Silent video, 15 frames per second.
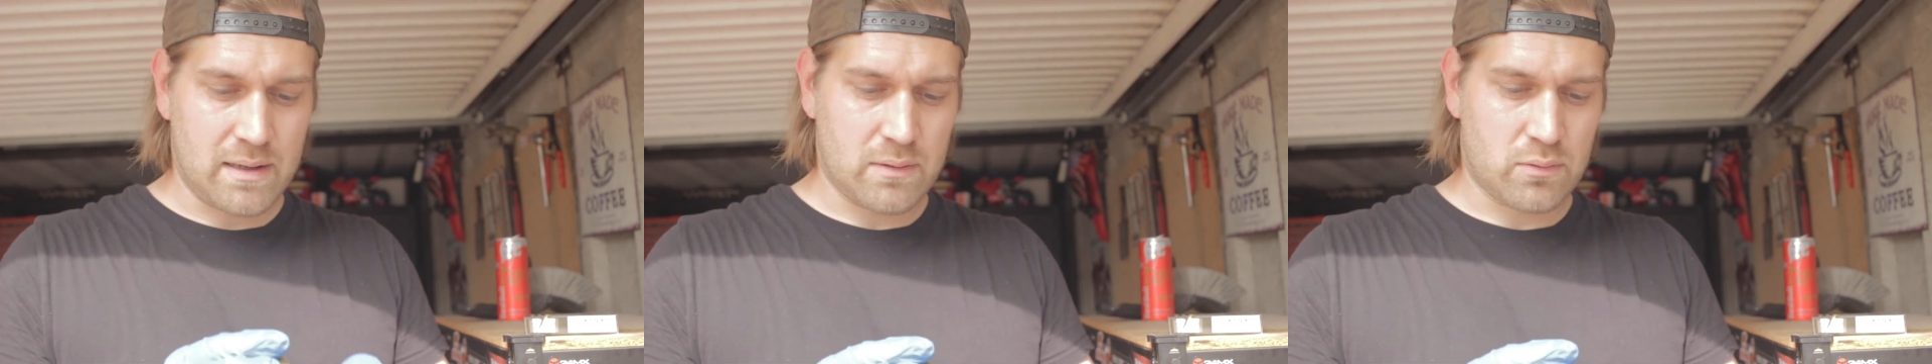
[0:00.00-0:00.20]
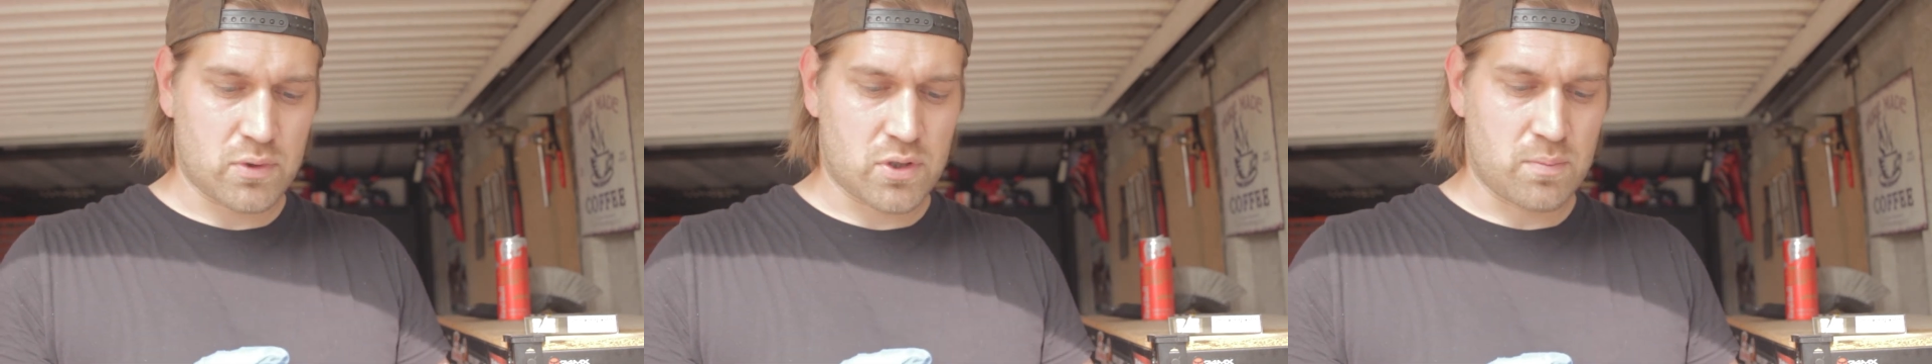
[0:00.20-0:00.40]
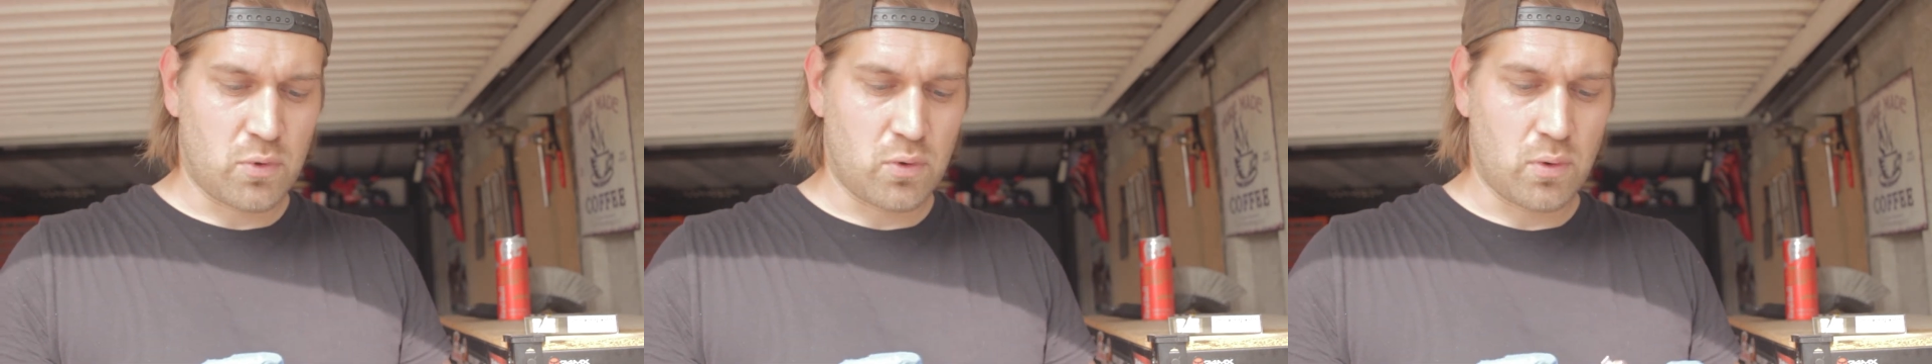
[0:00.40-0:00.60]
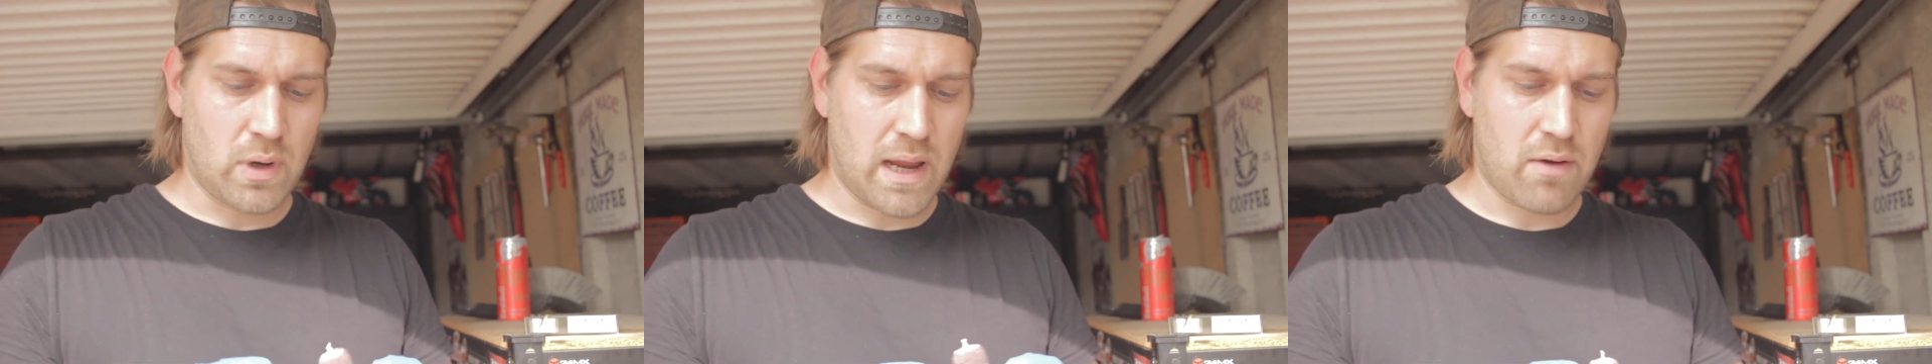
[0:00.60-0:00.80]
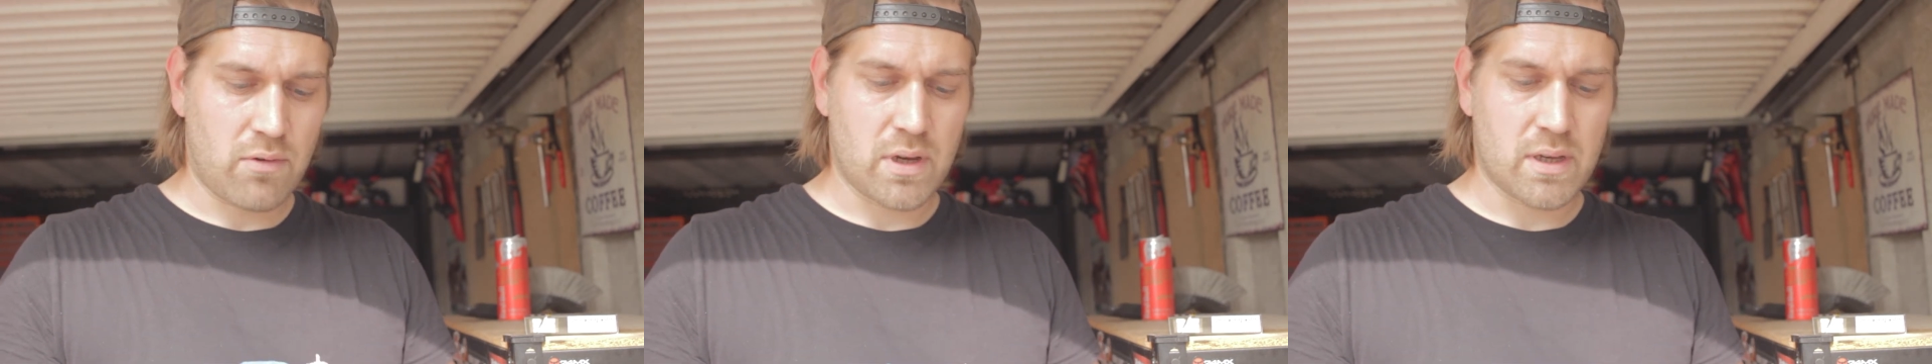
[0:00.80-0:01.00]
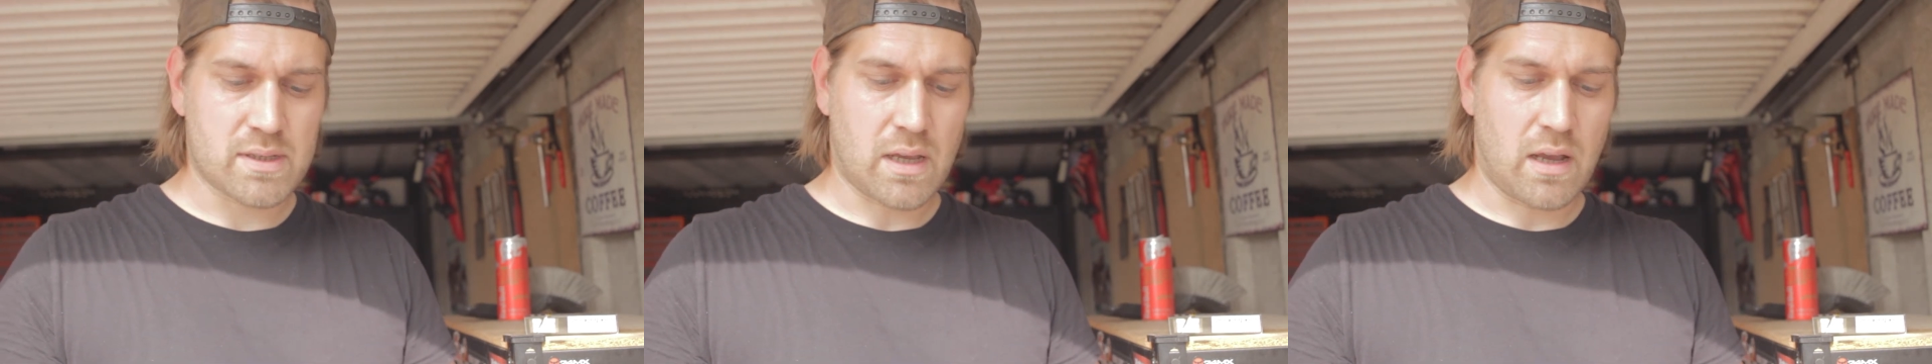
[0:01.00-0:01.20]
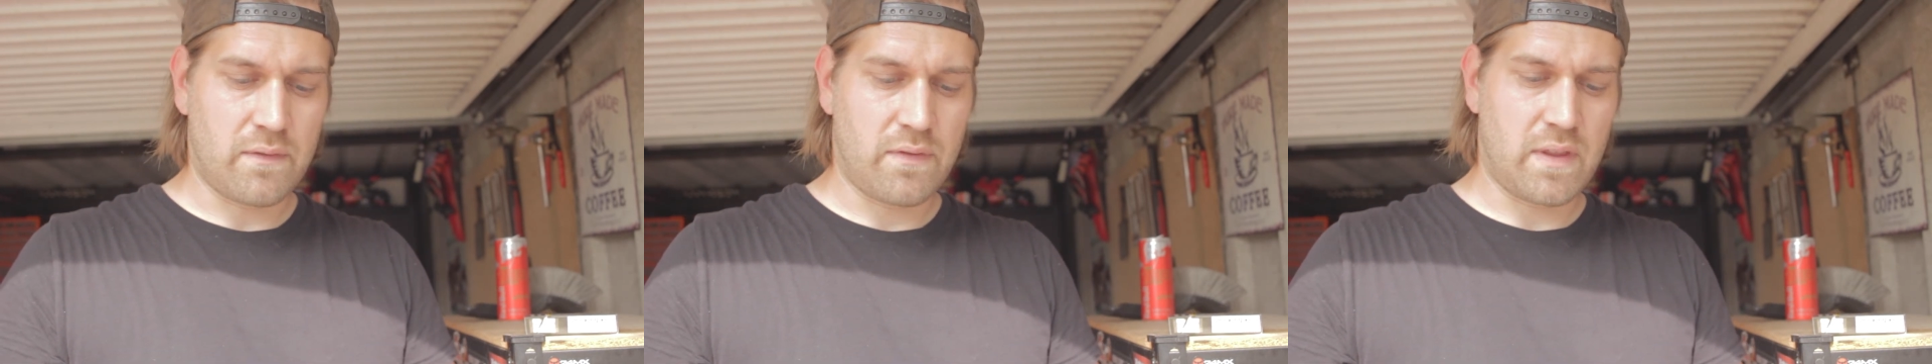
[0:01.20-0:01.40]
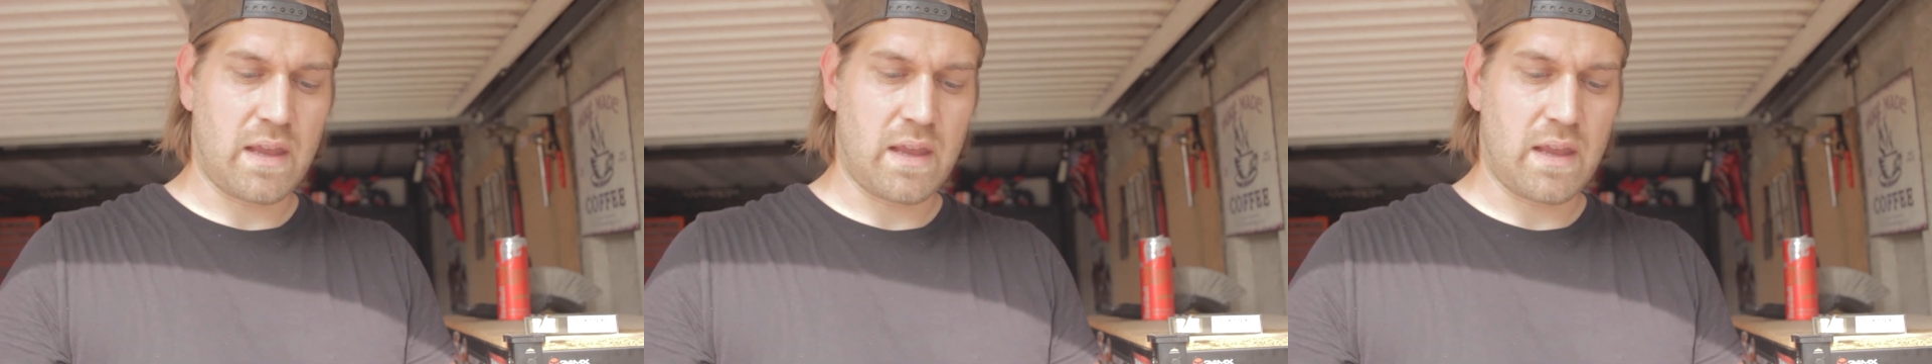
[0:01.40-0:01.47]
little small areas up,